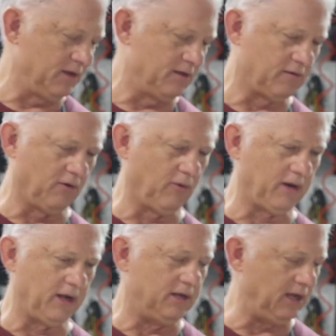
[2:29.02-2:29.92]
So what
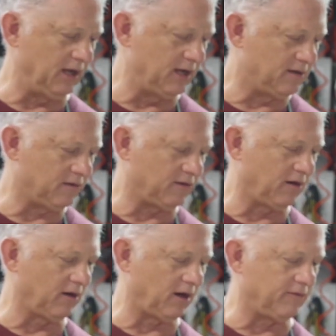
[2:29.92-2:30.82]
I did to
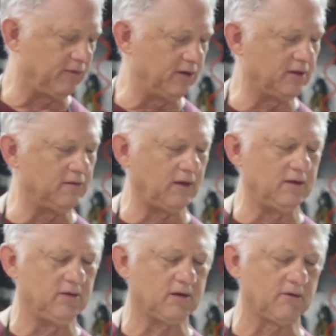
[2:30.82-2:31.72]
start off with is I
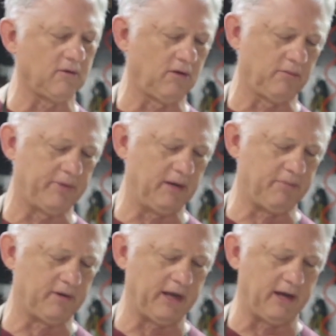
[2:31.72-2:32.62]
took a roll of
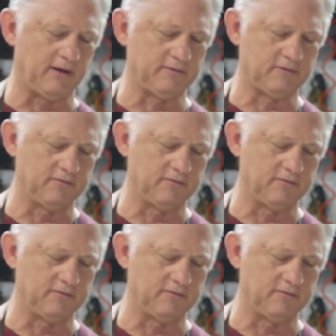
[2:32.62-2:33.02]
paper towels,